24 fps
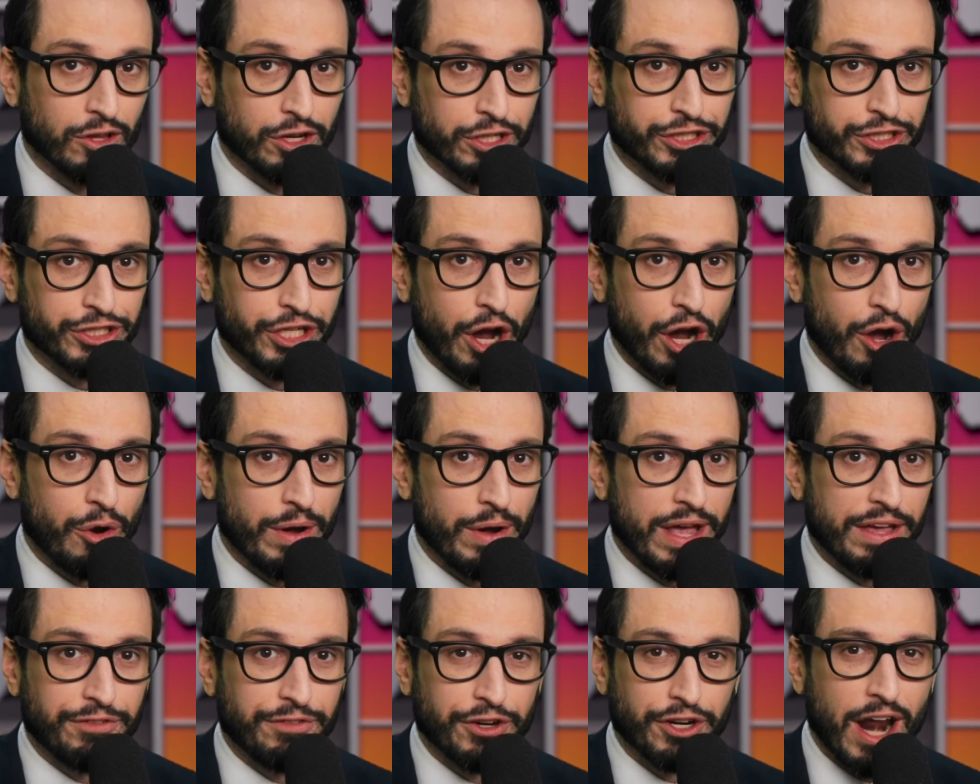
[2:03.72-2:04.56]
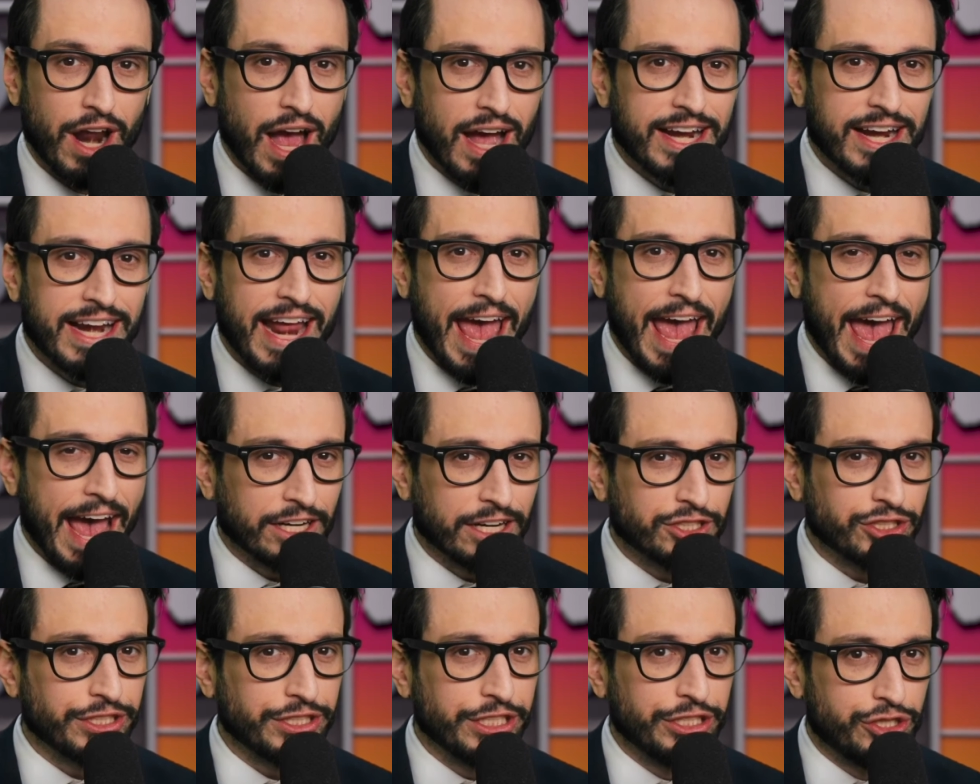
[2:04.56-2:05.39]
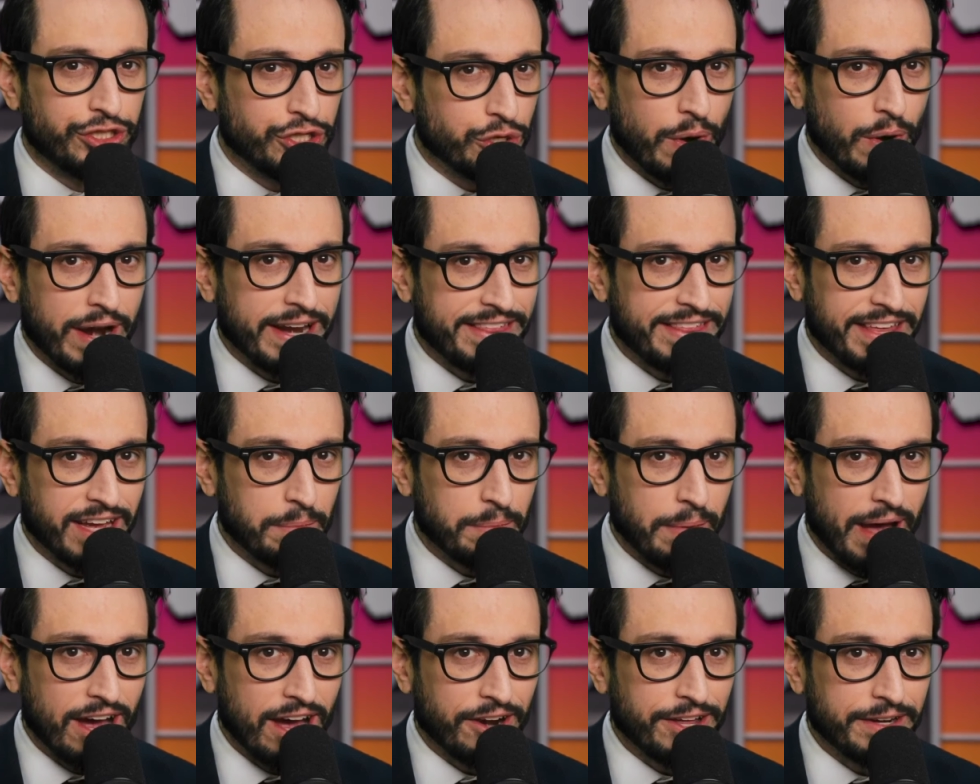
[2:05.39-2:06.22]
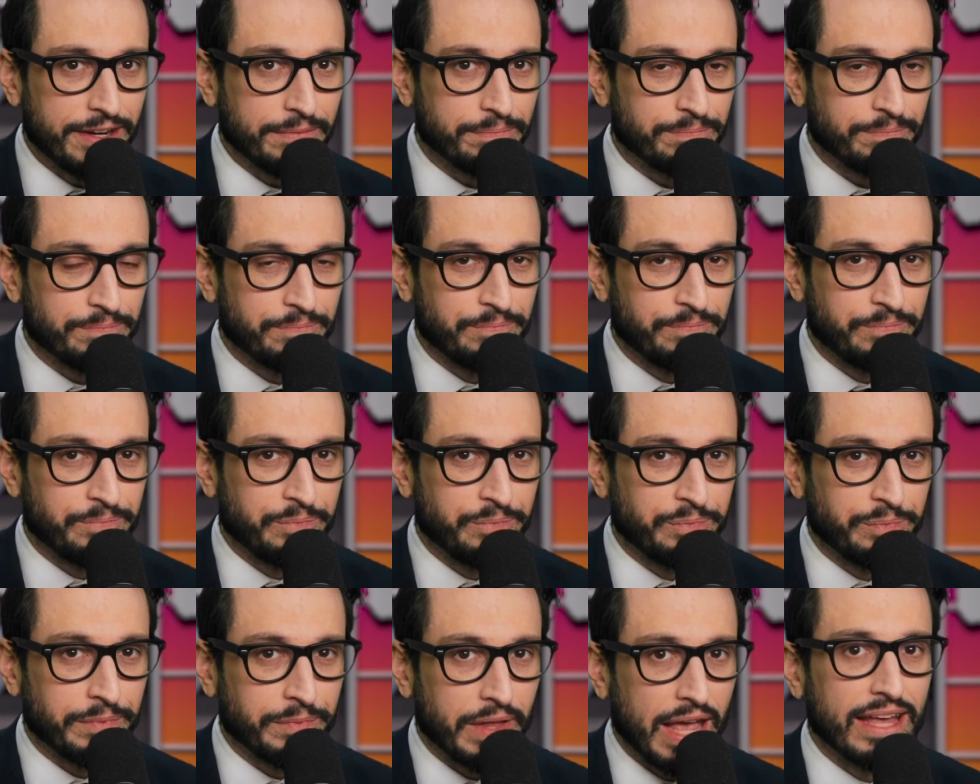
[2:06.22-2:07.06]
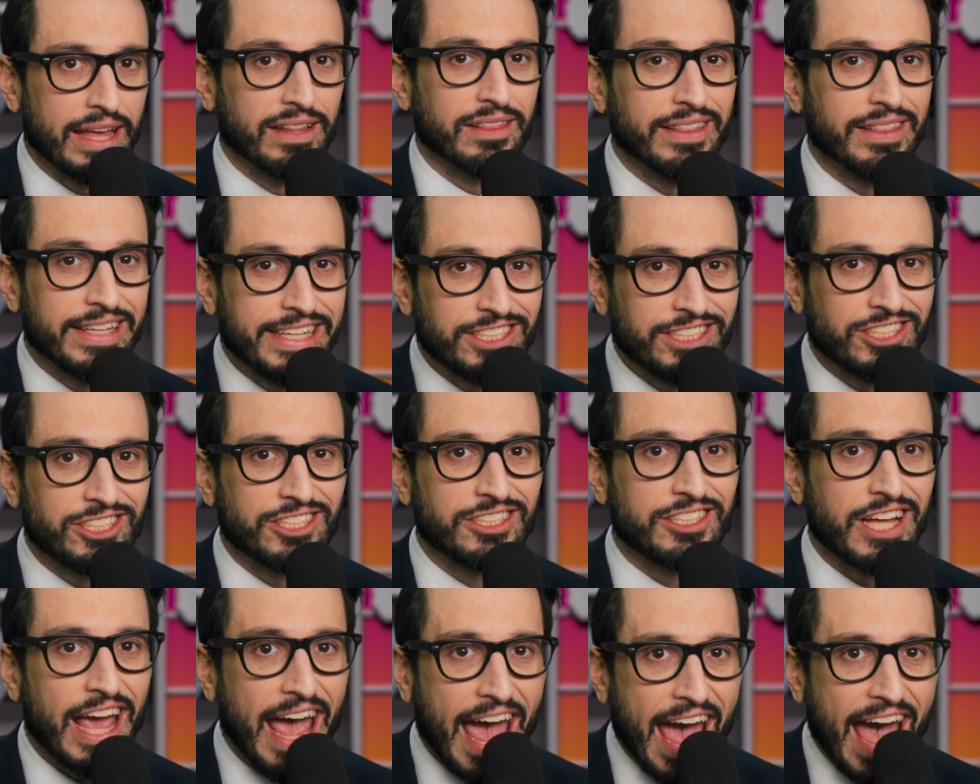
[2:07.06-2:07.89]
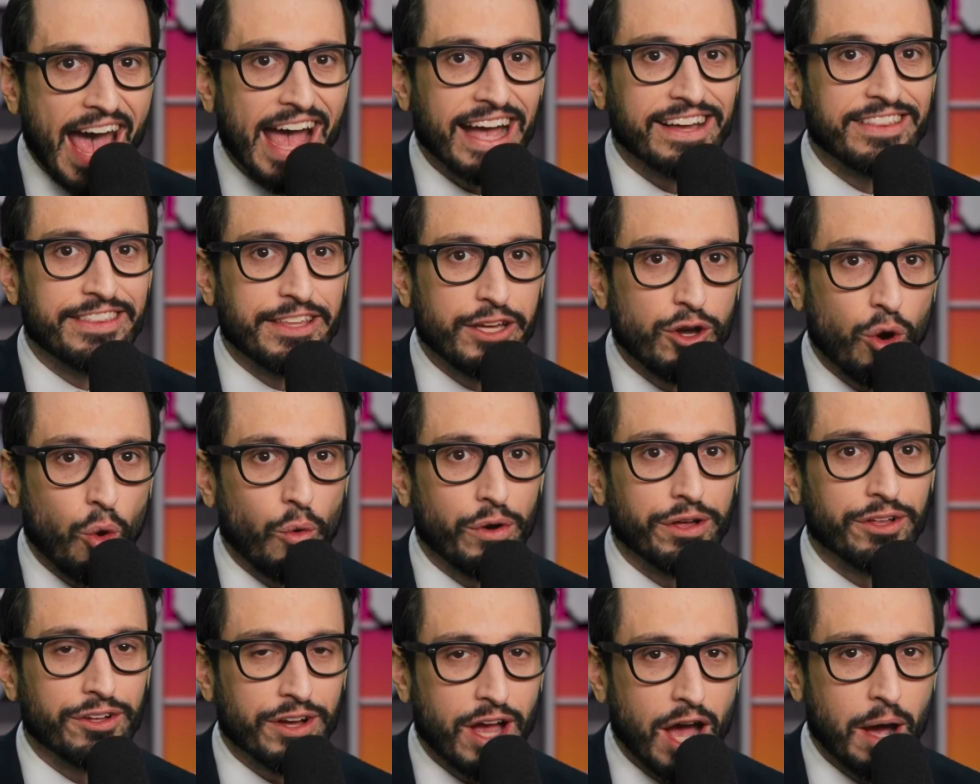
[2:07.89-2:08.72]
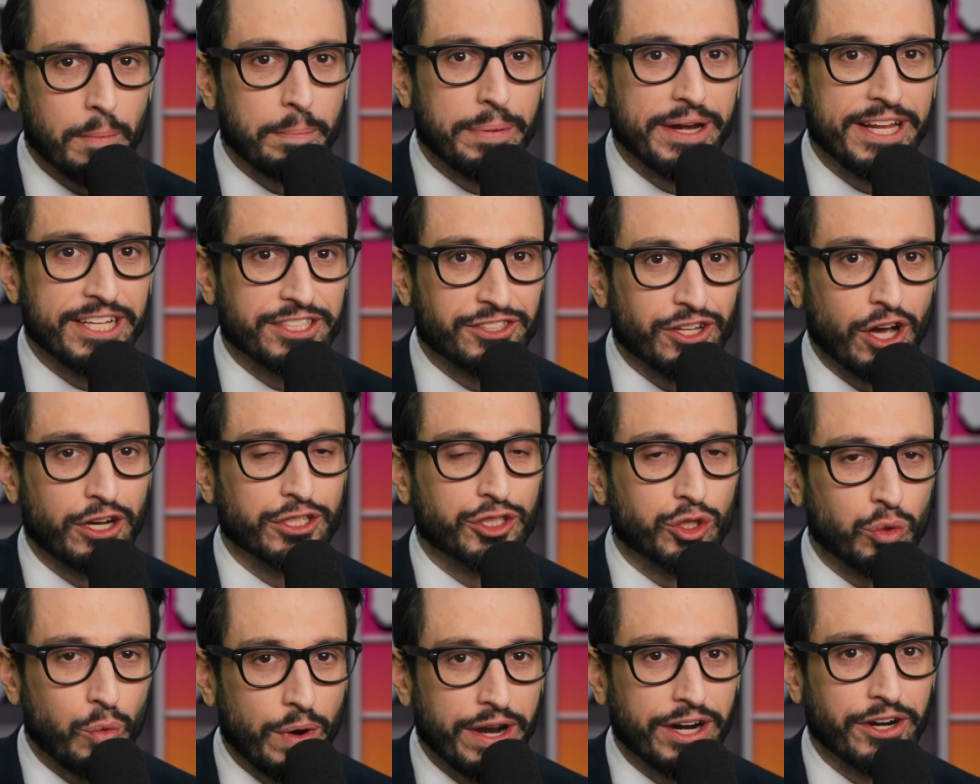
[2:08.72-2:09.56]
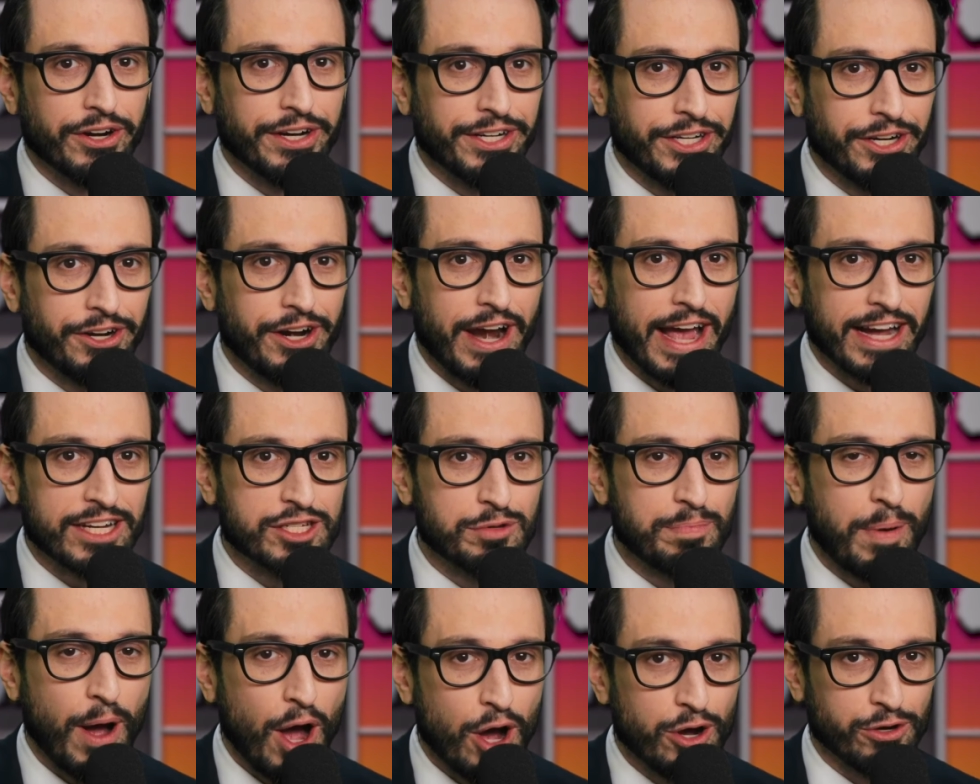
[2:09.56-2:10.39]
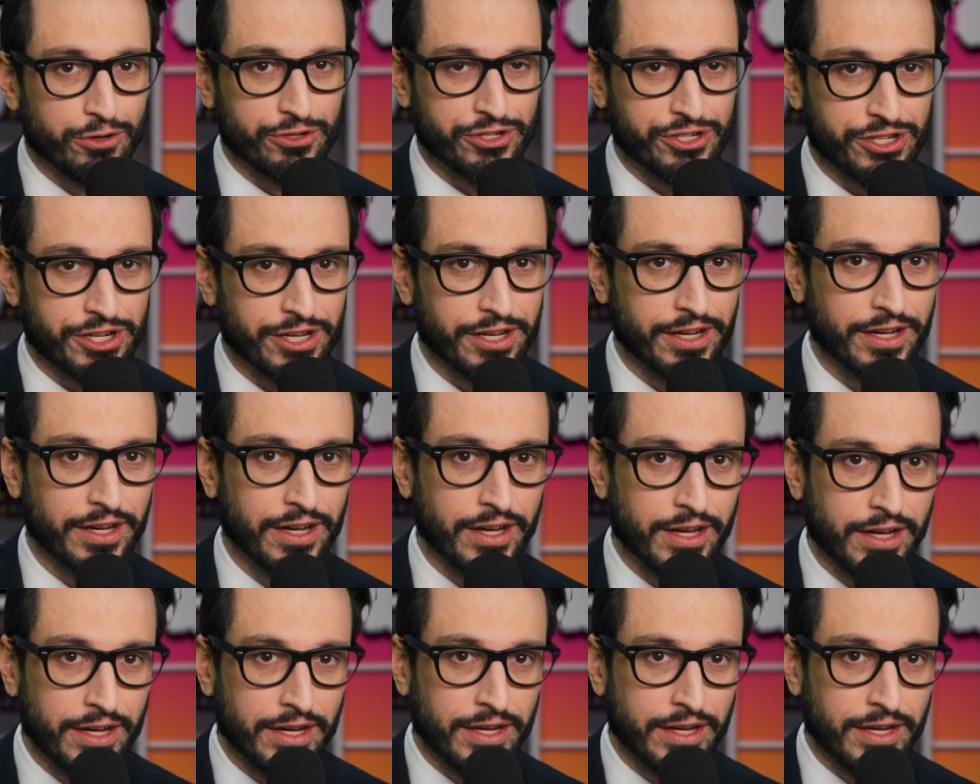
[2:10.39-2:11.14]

Look, Joe, if you're not going to actually do anything about it, at least tag the oil companies on Twitter in your next post.